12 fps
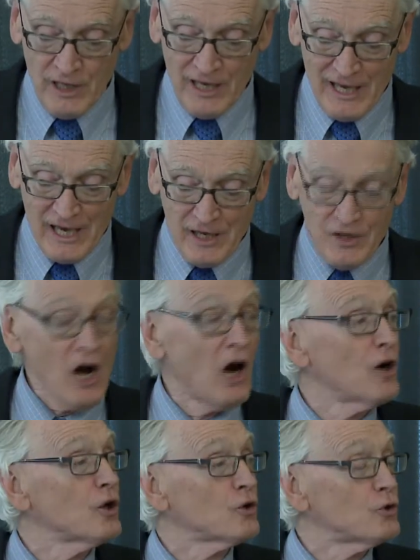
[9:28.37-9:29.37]
in
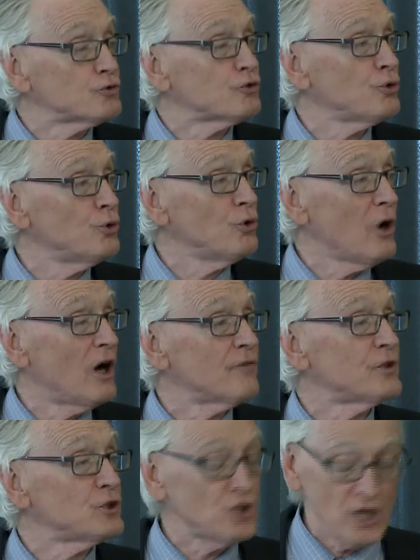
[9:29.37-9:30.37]
Article 2 of
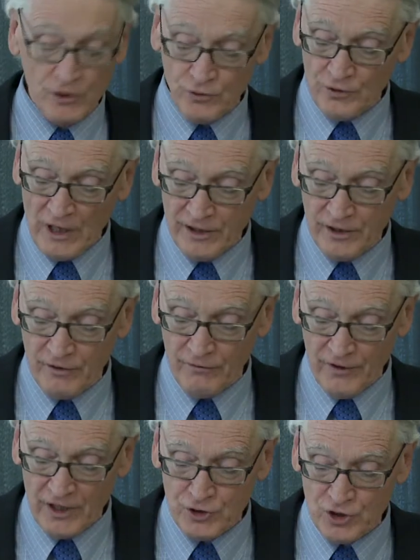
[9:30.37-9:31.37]
the Genocide
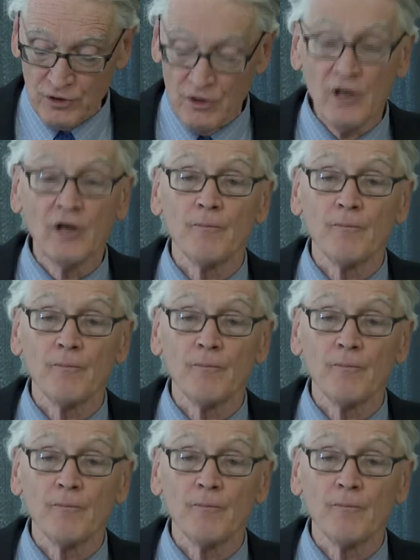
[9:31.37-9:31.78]
Convention